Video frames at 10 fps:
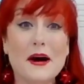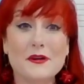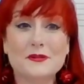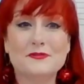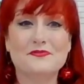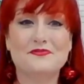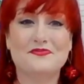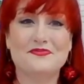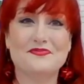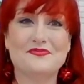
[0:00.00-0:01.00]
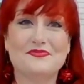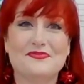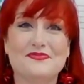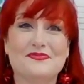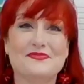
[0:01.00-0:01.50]
Boom!
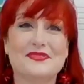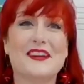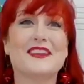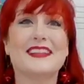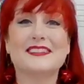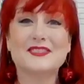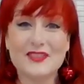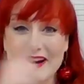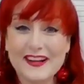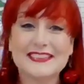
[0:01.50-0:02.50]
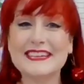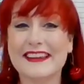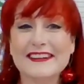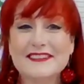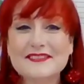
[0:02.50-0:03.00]
Okay, let's try it all
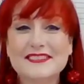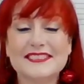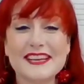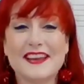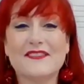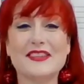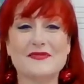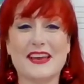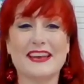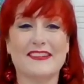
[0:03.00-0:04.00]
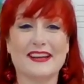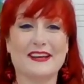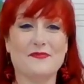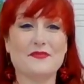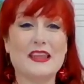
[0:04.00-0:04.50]
together. Singing with me. Here we
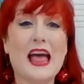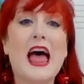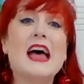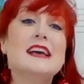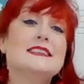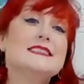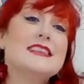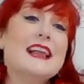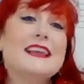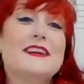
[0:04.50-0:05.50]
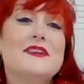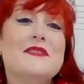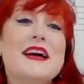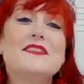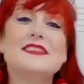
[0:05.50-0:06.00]
go. Sally
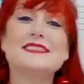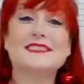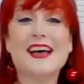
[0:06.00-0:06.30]
go round the